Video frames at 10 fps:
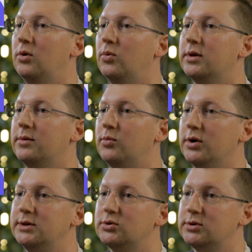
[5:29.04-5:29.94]
One of the
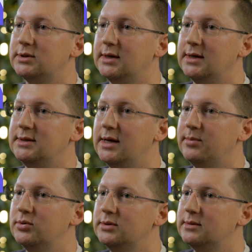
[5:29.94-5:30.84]
more interesting
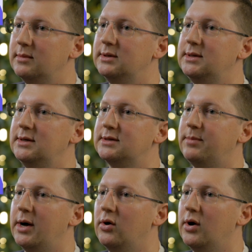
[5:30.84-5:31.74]
examples is the
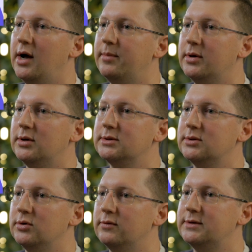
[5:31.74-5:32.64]
Inspire
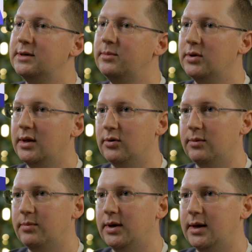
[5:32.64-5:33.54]
hypoglossal nerve stimulator
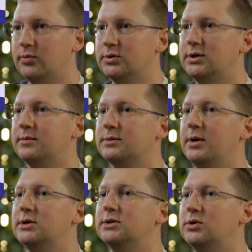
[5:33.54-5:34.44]
implant, which helps
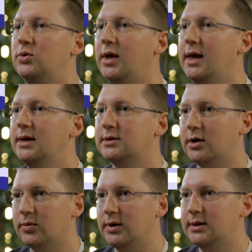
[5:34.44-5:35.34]
patients who can't
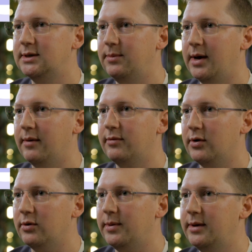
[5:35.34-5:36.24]
tolerate CPAP
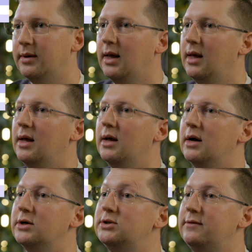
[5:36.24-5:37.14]
therapy
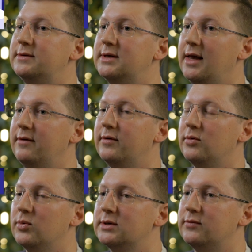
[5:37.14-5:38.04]
achieve safe
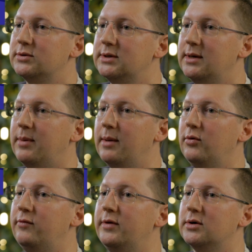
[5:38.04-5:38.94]
and restful sleep by
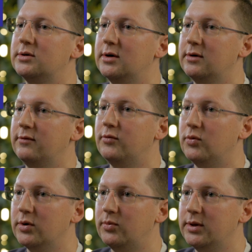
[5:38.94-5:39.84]
moving their tongue
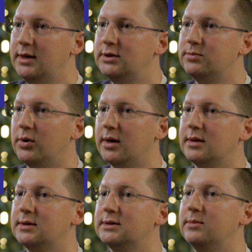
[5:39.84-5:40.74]
forward with each
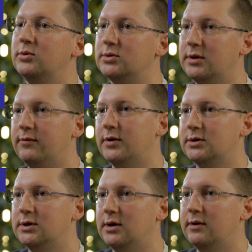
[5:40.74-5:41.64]
breath, similar to the
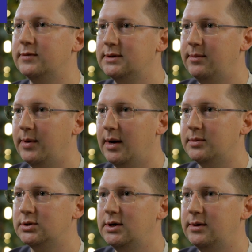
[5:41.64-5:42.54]
function of a CPAP
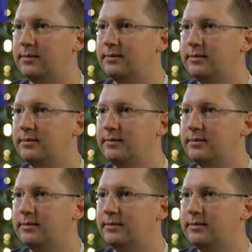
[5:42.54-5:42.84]
machine.